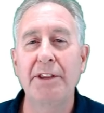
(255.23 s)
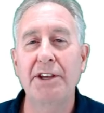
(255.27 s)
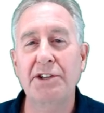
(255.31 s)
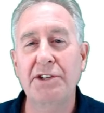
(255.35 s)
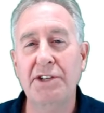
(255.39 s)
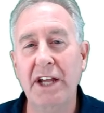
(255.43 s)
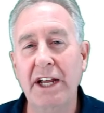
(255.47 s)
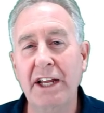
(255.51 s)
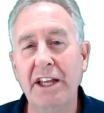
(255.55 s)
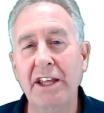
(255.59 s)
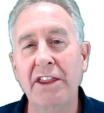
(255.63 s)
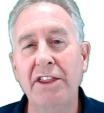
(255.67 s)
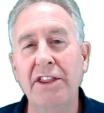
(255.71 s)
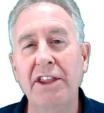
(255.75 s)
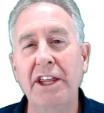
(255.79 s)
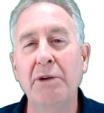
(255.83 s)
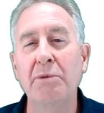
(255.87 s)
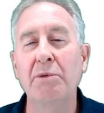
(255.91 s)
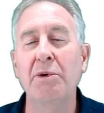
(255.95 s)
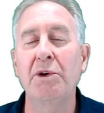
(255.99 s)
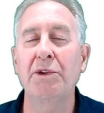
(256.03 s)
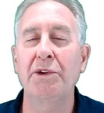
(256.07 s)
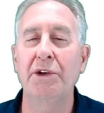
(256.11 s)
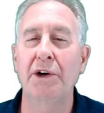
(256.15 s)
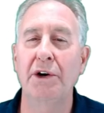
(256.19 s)
The second
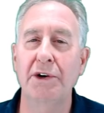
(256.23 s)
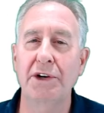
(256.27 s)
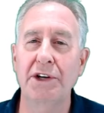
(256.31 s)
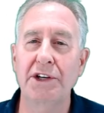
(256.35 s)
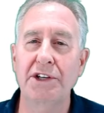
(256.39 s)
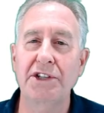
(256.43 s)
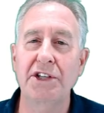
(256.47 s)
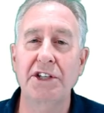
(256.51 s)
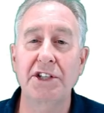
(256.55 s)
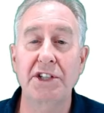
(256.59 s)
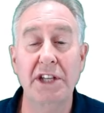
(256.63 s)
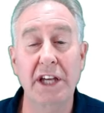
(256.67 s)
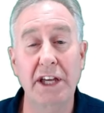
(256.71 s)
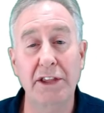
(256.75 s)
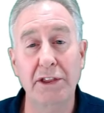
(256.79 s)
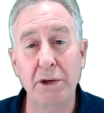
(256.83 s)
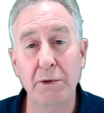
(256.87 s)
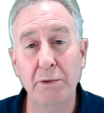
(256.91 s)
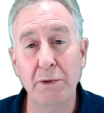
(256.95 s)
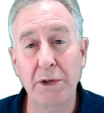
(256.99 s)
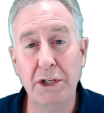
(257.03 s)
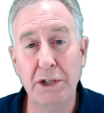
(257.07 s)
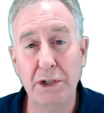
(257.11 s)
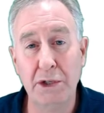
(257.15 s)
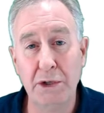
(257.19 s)
thing we'll notice is
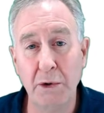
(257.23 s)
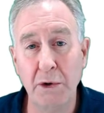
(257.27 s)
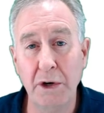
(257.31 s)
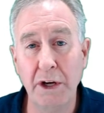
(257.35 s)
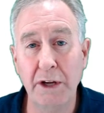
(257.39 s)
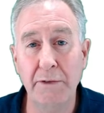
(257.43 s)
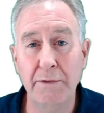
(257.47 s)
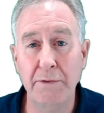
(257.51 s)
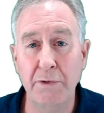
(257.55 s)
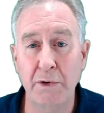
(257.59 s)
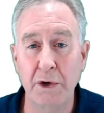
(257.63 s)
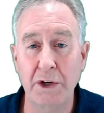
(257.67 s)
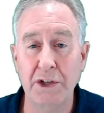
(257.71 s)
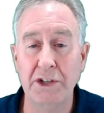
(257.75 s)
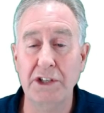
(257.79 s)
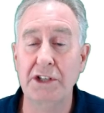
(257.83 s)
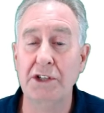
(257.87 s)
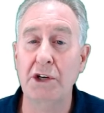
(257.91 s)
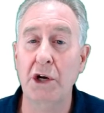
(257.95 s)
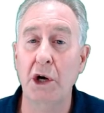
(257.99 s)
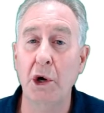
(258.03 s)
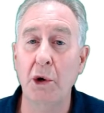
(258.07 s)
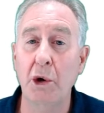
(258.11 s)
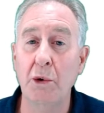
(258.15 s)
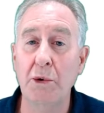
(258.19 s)
that the restoring force
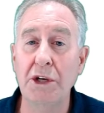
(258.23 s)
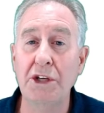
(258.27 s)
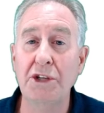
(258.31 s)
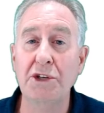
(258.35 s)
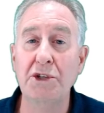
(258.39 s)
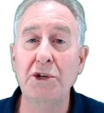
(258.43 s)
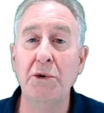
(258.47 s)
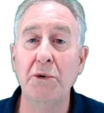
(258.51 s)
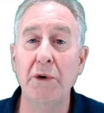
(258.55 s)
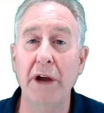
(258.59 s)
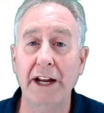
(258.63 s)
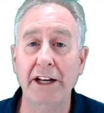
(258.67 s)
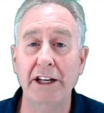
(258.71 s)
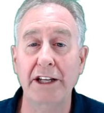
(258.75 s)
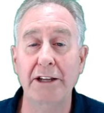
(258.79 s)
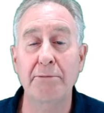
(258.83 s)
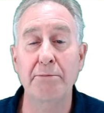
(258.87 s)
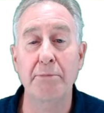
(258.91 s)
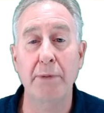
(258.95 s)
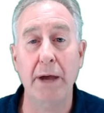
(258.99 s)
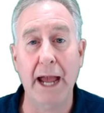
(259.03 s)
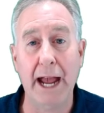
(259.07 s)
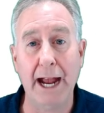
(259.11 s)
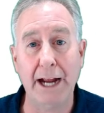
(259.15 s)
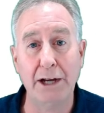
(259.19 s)
is always
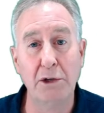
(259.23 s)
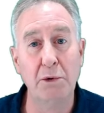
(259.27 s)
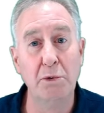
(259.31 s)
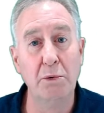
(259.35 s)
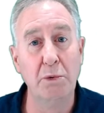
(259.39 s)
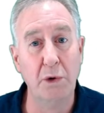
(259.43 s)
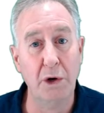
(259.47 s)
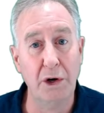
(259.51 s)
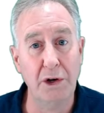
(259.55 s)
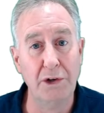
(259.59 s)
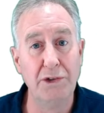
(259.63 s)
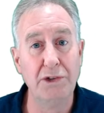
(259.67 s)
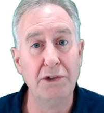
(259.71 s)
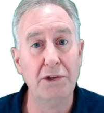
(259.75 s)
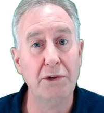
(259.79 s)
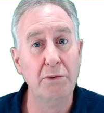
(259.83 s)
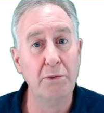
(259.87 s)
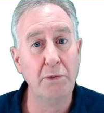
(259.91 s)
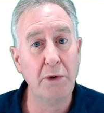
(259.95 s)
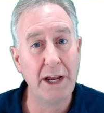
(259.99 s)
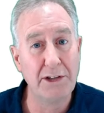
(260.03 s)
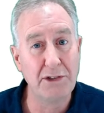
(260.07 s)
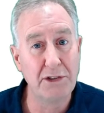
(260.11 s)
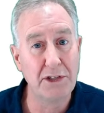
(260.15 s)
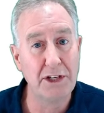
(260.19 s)
directed back towards
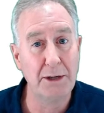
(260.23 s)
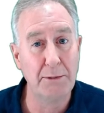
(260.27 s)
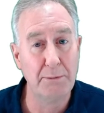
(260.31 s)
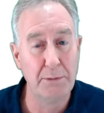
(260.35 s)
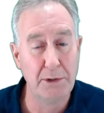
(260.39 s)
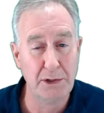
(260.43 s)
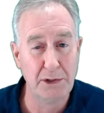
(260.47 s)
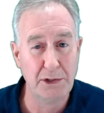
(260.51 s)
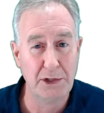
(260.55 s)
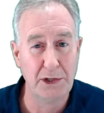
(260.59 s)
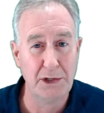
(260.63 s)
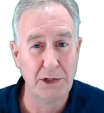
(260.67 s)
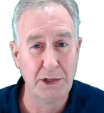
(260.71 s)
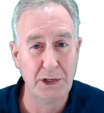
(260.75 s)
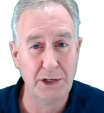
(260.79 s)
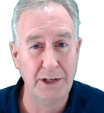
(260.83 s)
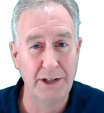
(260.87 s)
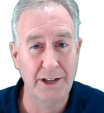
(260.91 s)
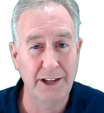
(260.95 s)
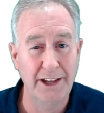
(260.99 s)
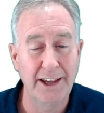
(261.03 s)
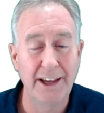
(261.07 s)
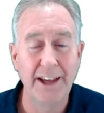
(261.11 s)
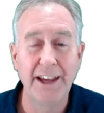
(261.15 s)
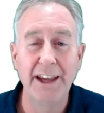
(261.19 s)
the resting
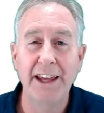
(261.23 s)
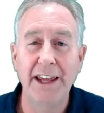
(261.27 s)
position.